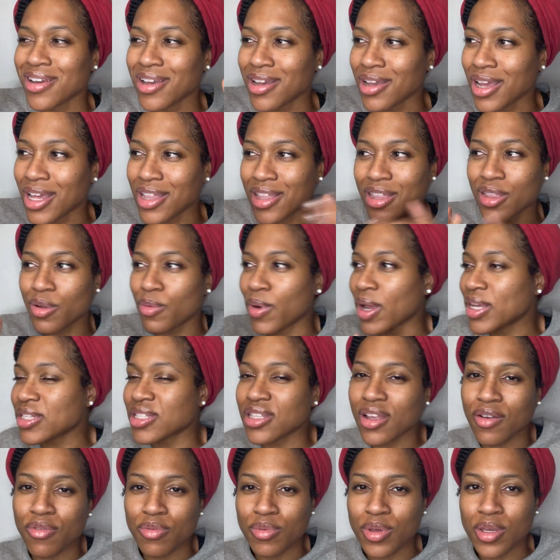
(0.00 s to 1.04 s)
and then the rest
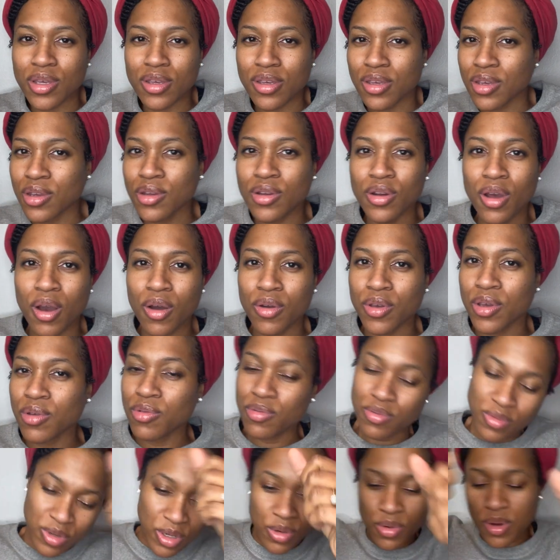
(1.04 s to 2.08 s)
of them, you, you know, you
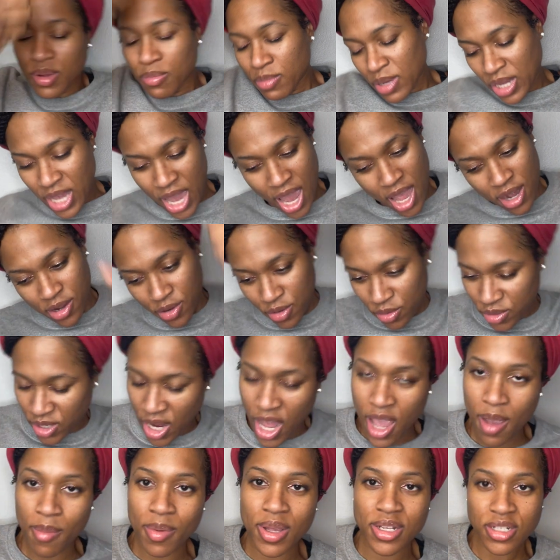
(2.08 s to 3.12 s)
doing mechanical
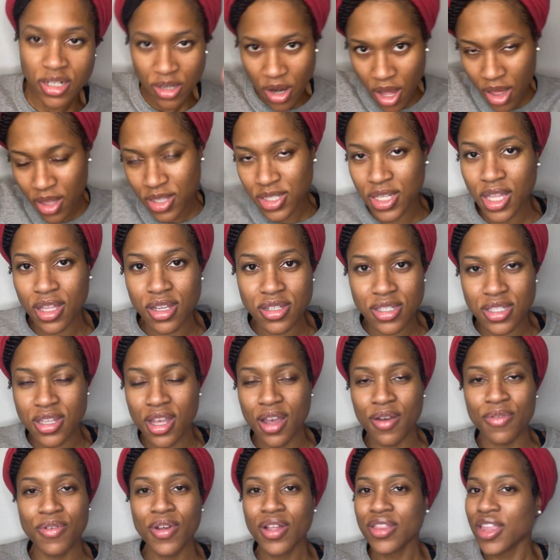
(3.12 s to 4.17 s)
damage and all this other
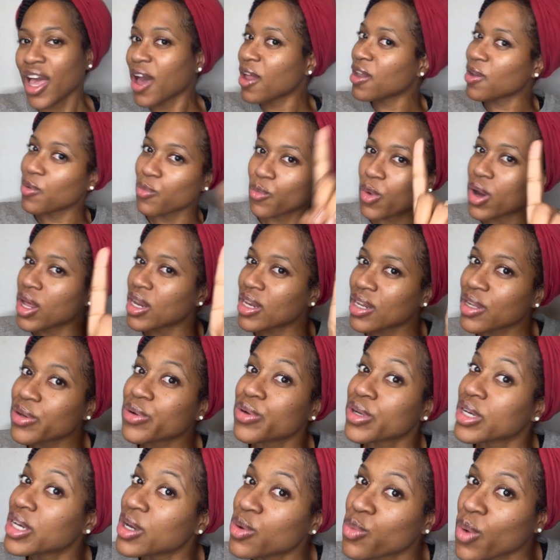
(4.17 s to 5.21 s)
stuff, that one little
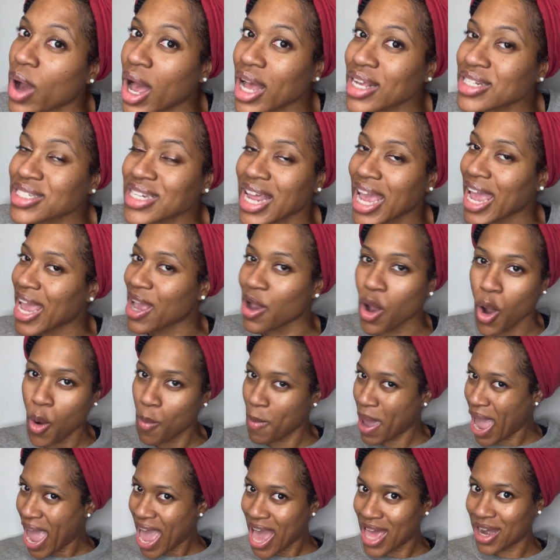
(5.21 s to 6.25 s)
good wash day ain't going
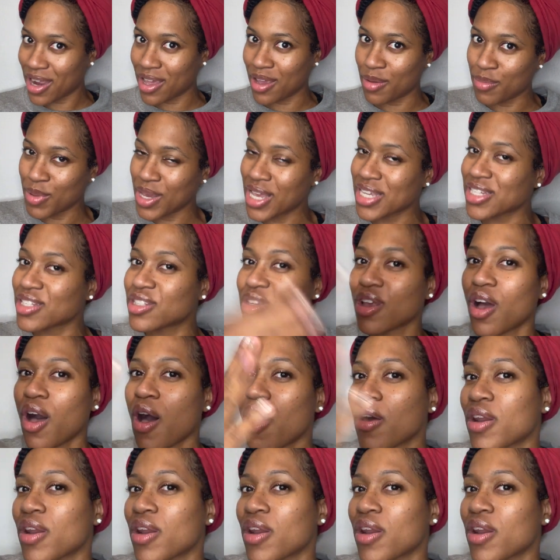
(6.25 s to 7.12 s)
to matter because all